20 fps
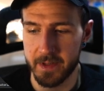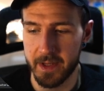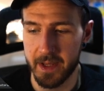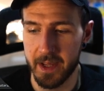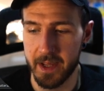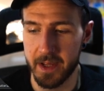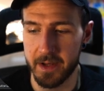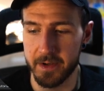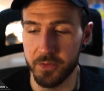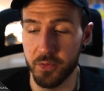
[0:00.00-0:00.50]

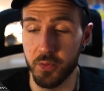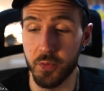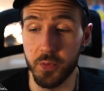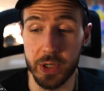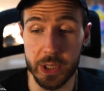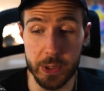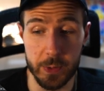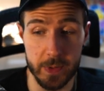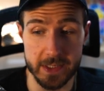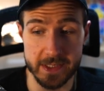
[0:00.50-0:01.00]
and
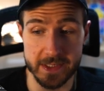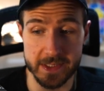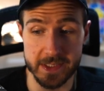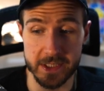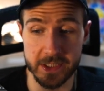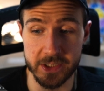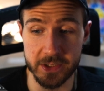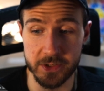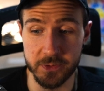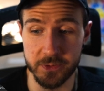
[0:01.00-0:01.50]
request
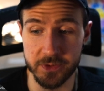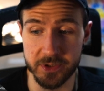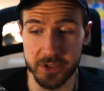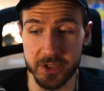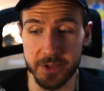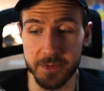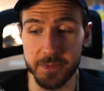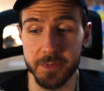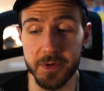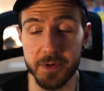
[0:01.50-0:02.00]
the
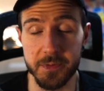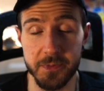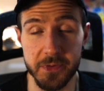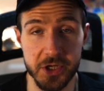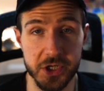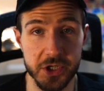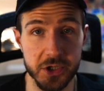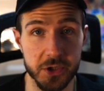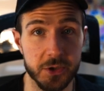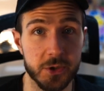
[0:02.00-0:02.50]
user
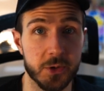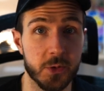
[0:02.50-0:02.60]
permission